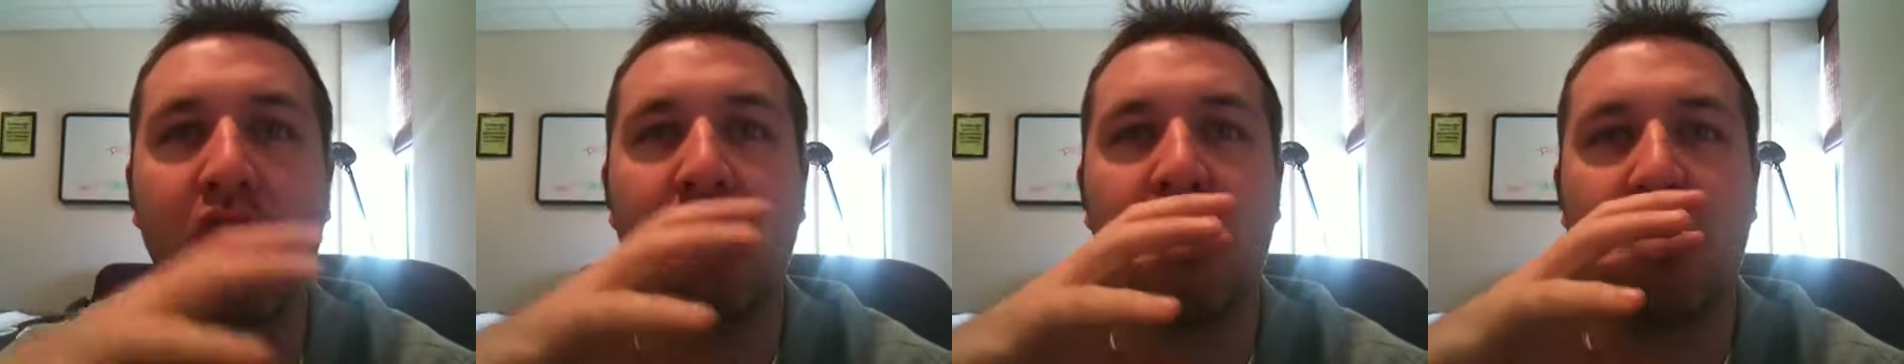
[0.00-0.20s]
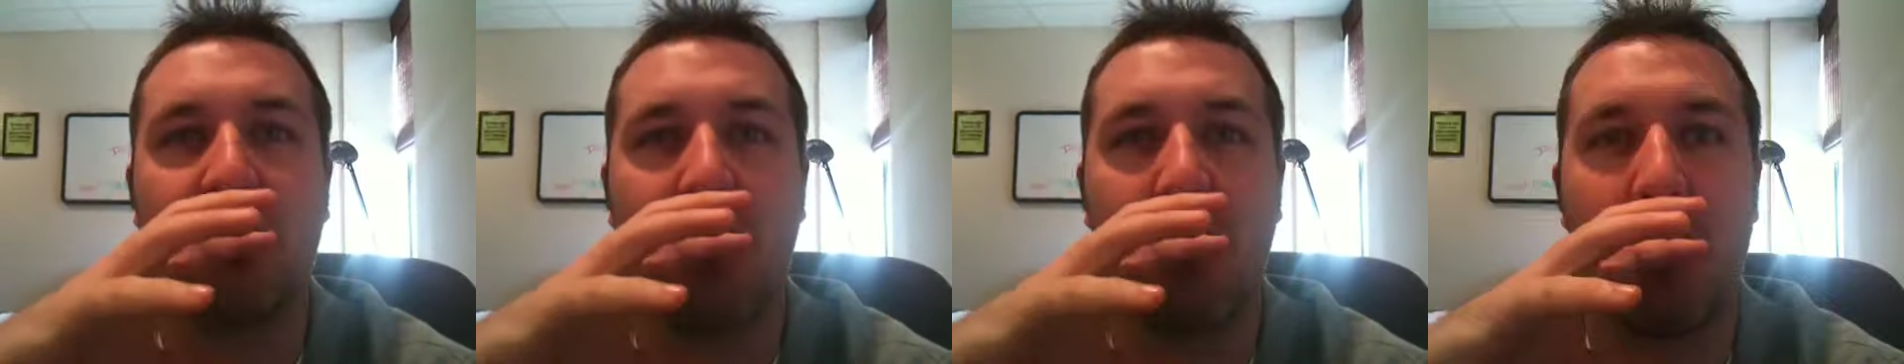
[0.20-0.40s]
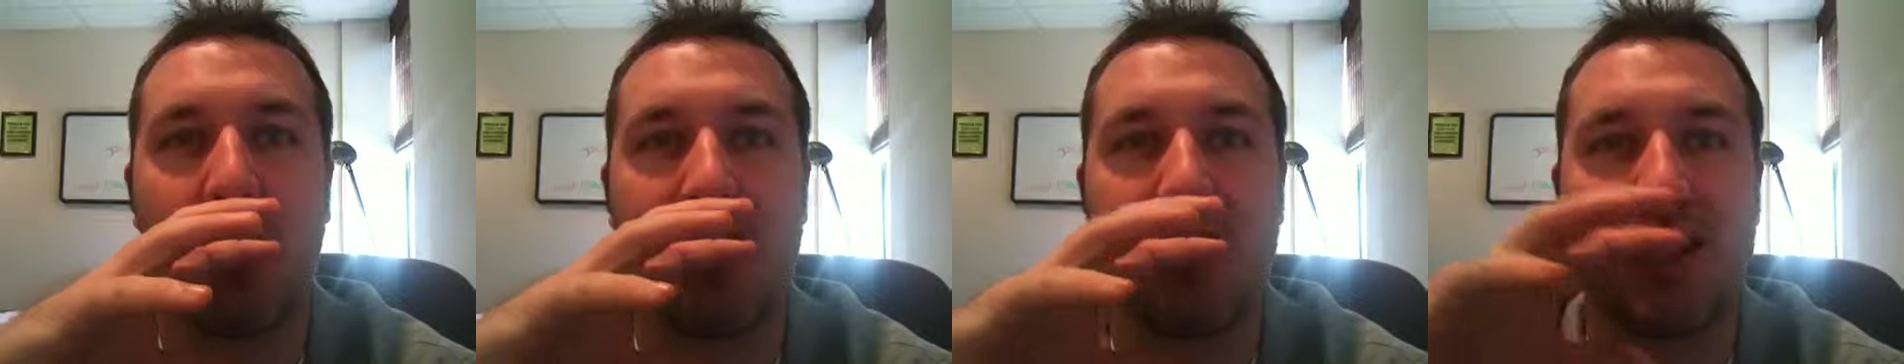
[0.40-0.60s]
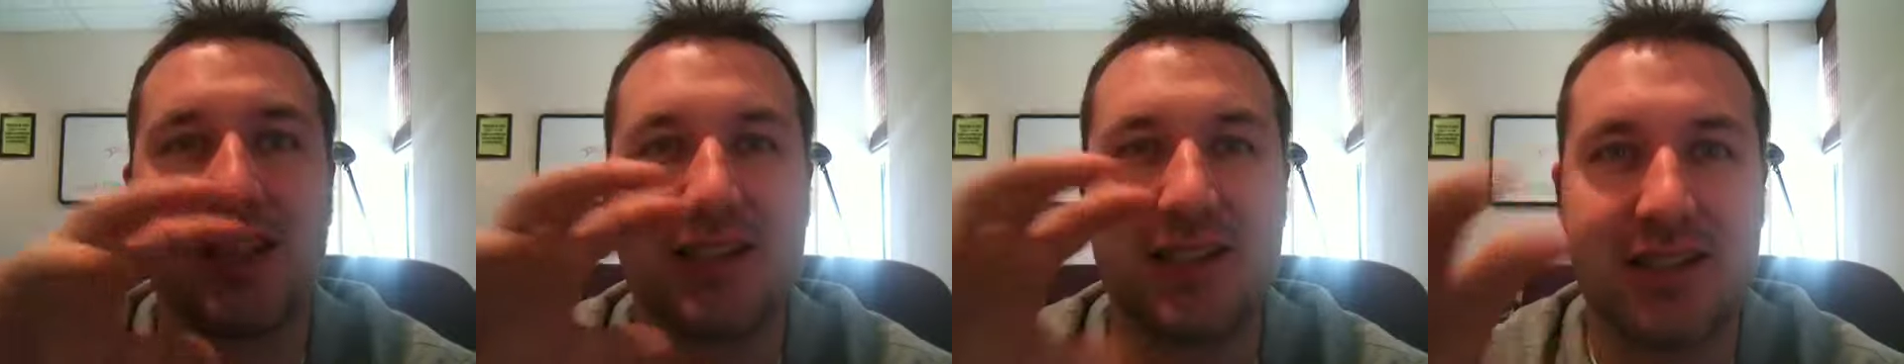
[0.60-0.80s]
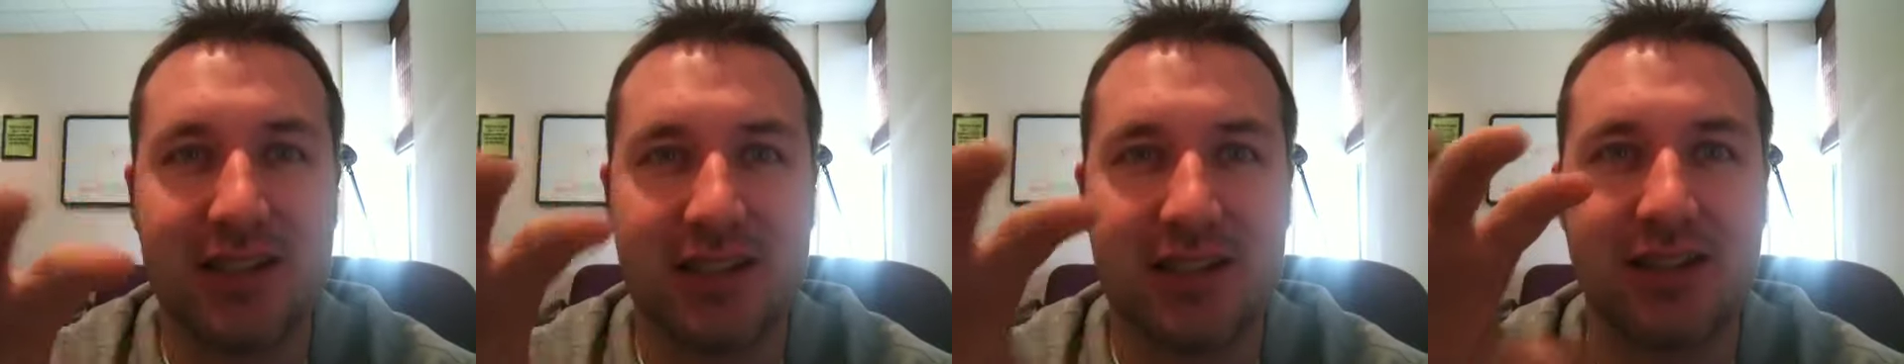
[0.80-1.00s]
so that way he
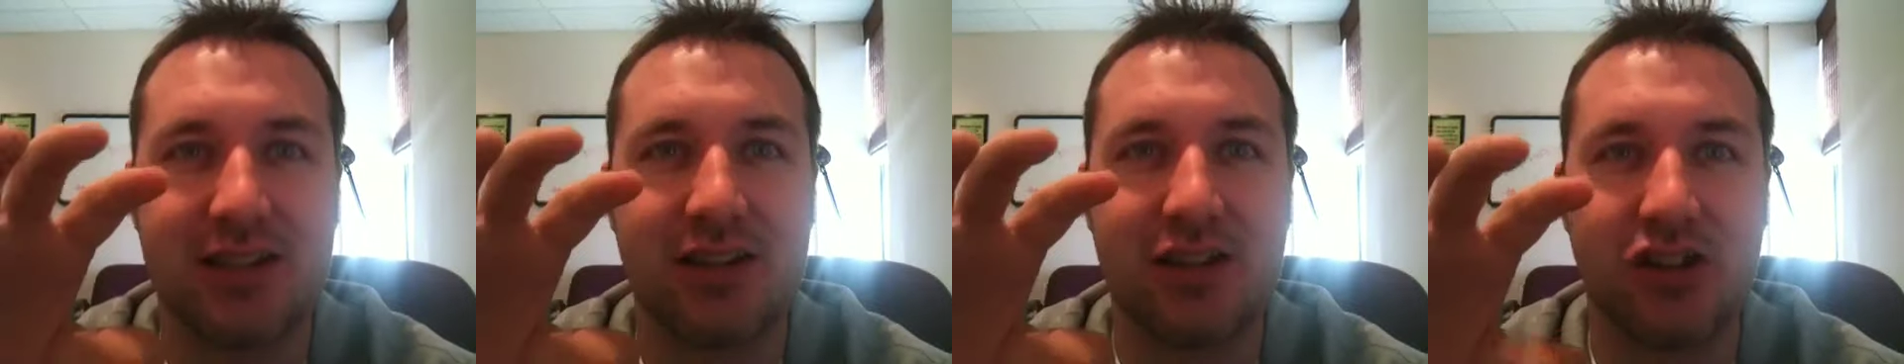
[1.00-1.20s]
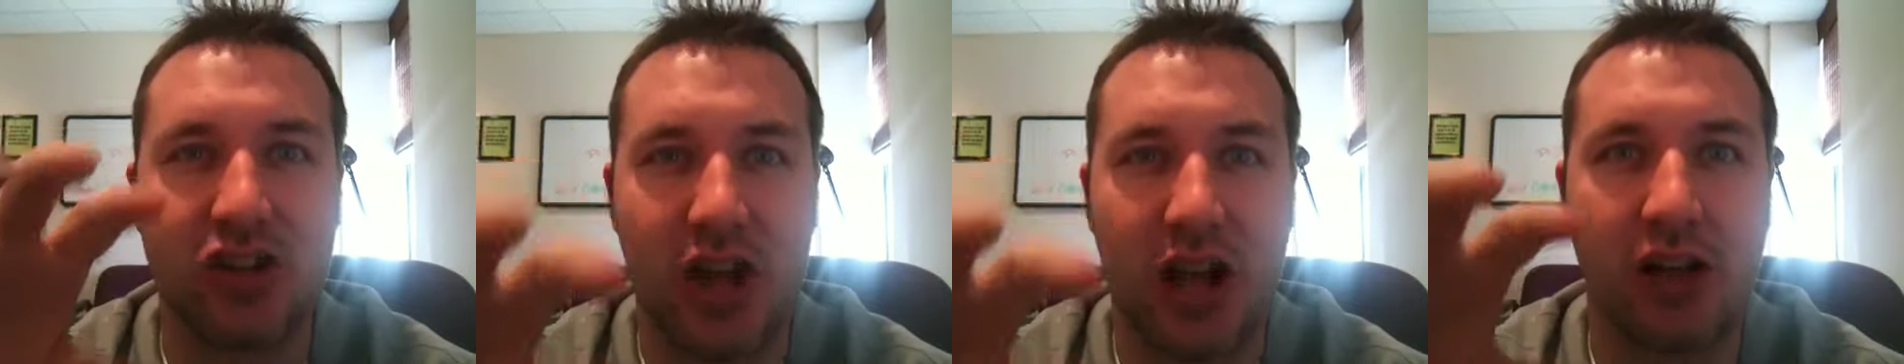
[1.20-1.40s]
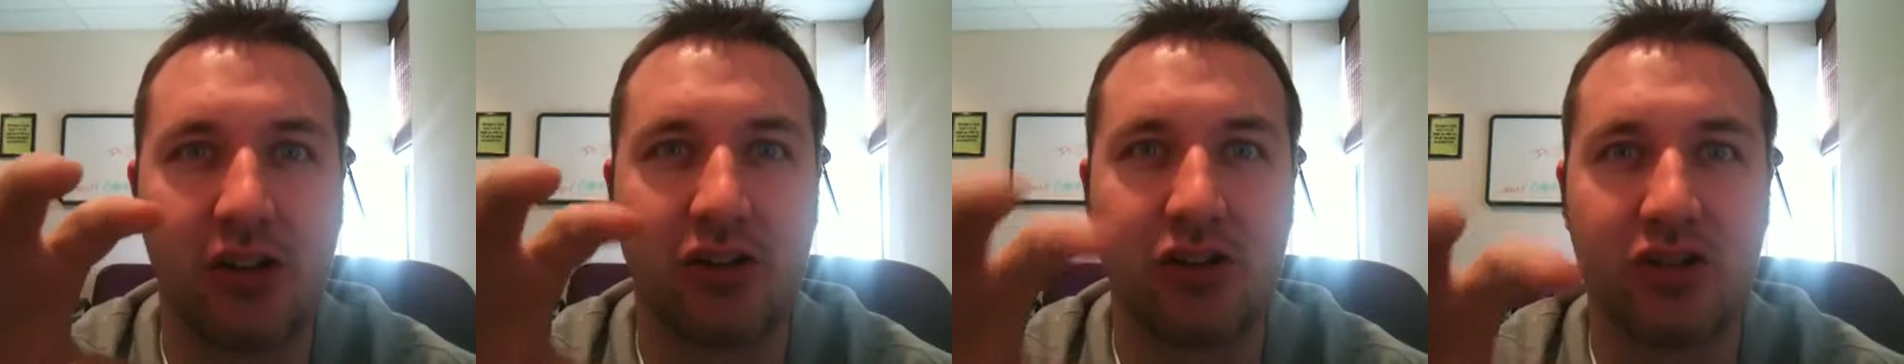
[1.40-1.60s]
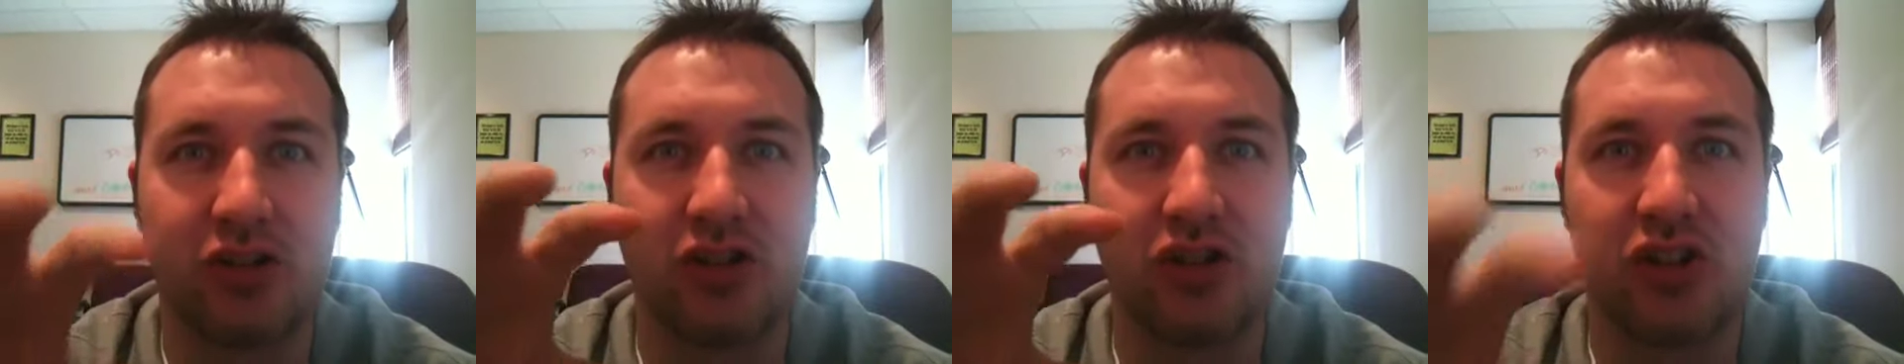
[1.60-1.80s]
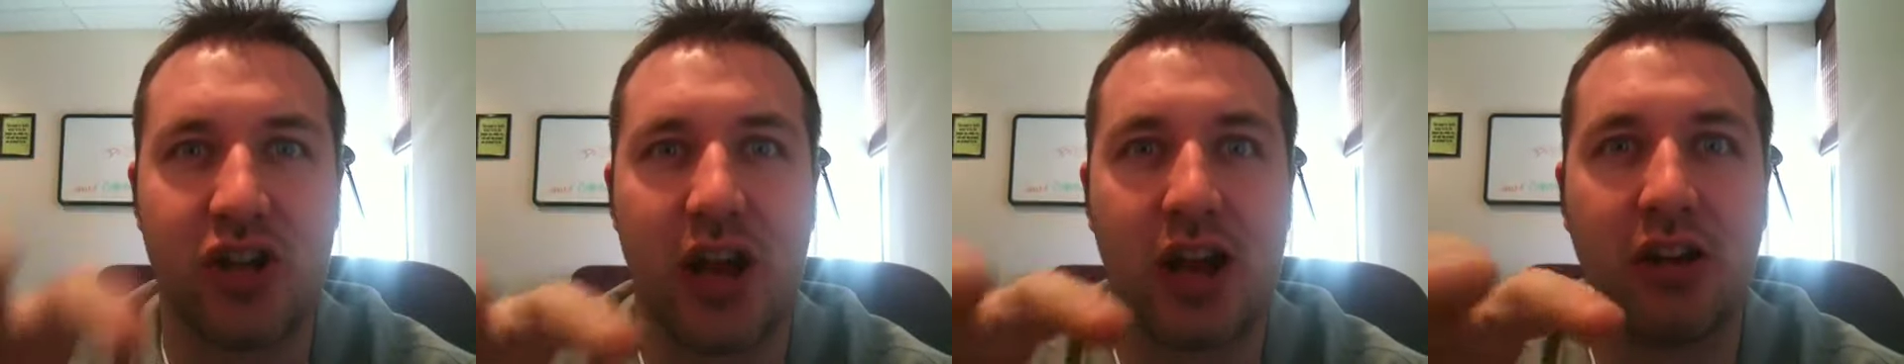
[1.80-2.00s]
sees the Challenge This
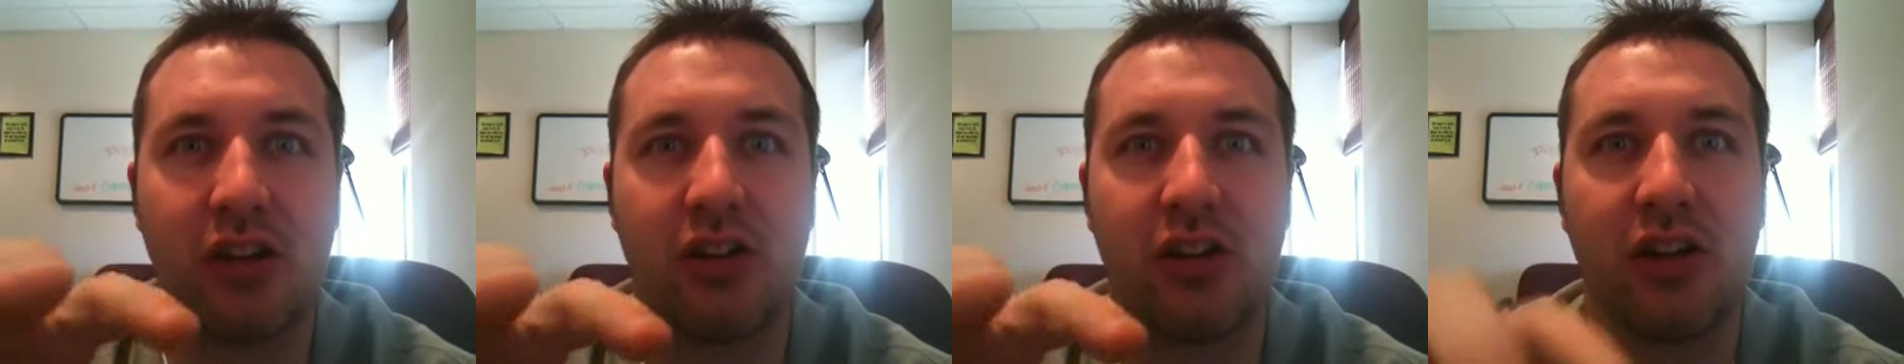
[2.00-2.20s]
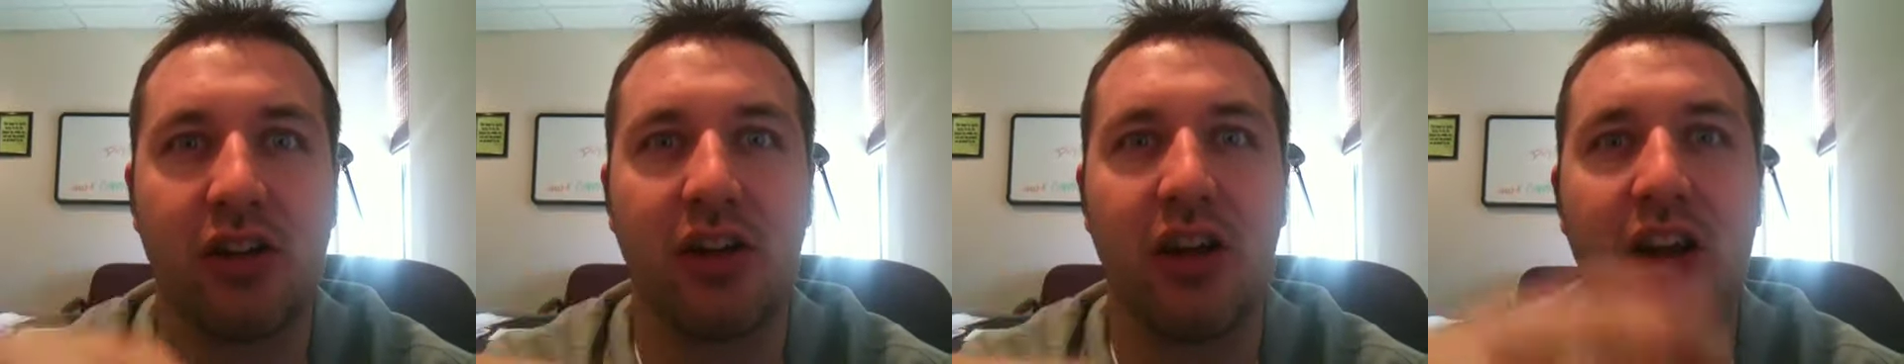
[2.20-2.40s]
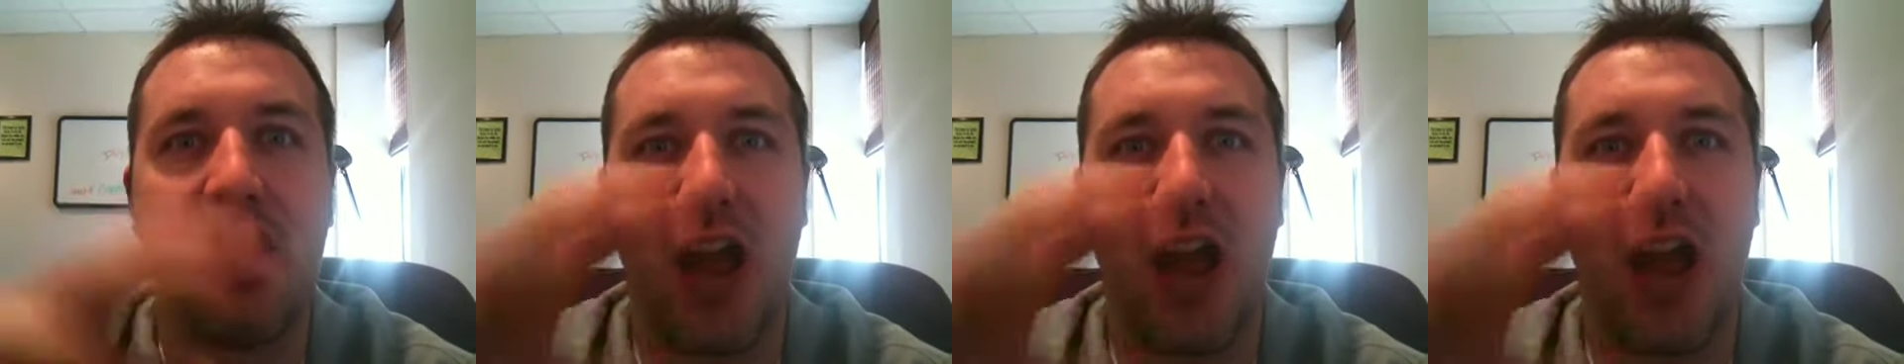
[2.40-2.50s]
Channel thing.